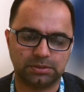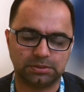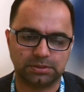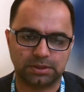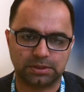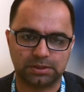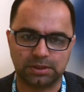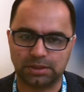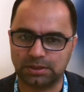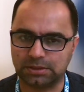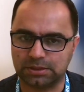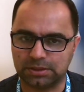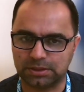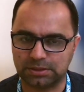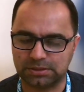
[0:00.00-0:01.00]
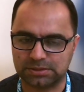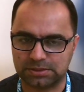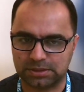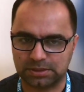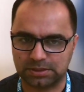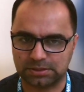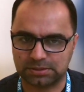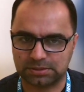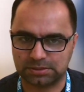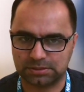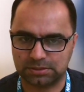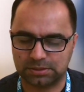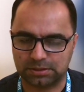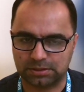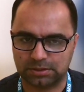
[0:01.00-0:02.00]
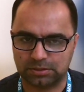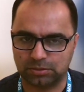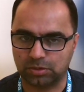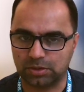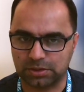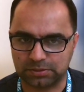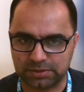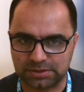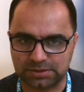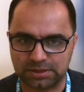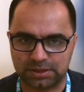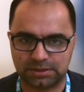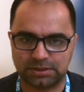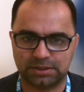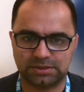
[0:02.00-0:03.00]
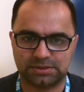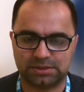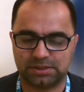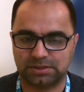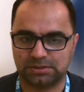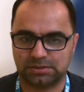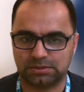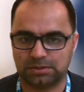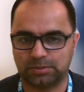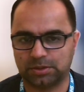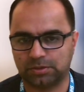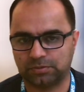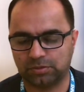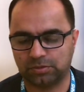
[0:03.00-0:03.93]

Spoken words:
the guideline says, local trust guideline says about